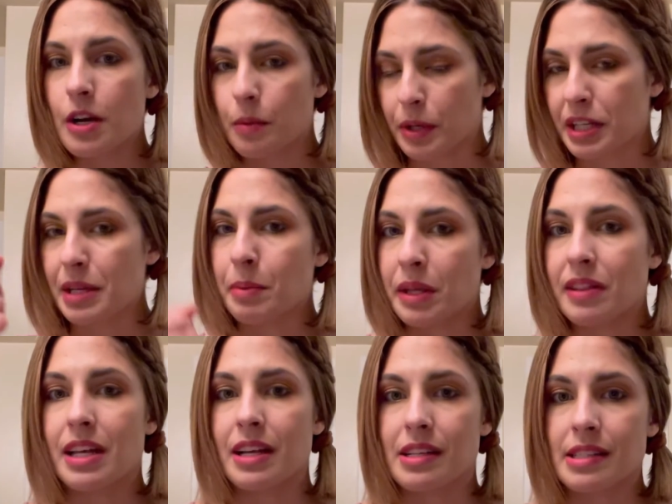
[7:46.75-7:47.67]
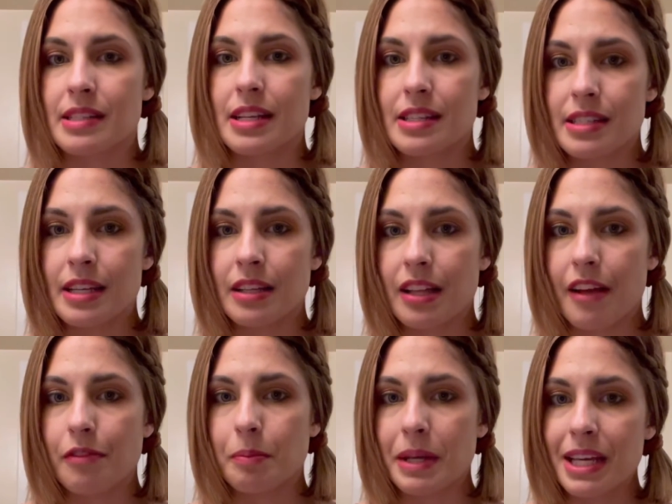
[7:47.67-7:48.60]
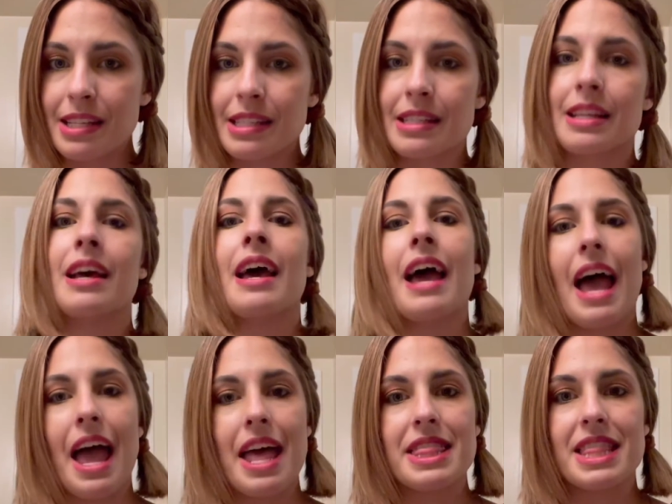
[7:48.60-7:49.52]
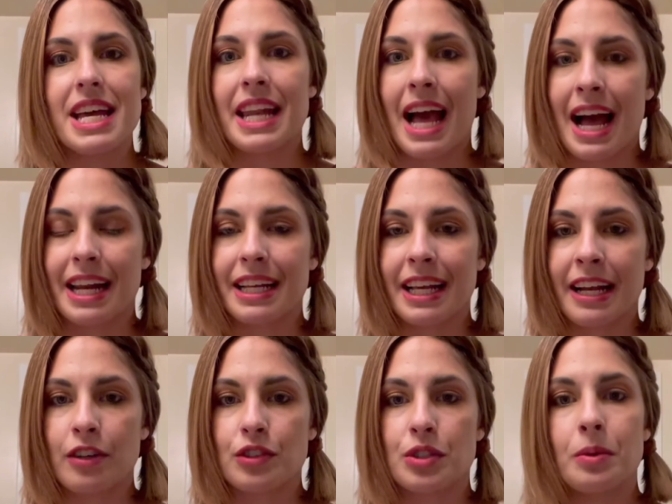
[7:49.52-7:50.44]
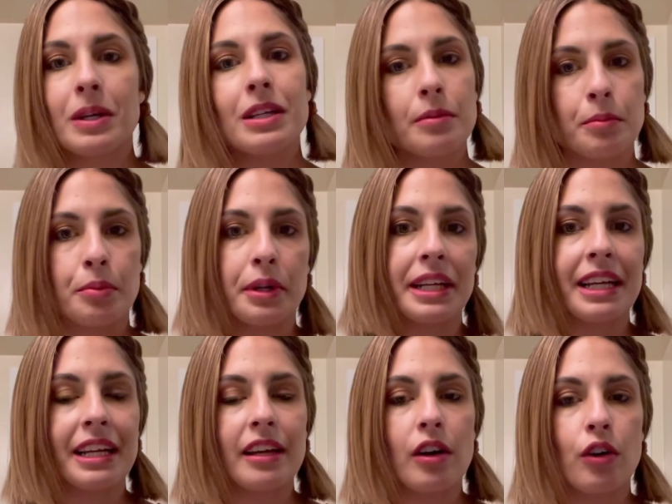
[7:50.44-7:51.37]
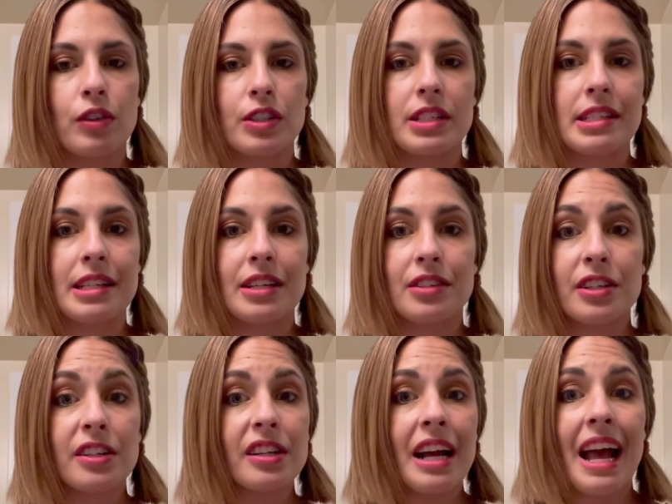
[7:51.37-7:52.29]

we're keeping the existing left piece and then adding hair to it, bringing it over to center,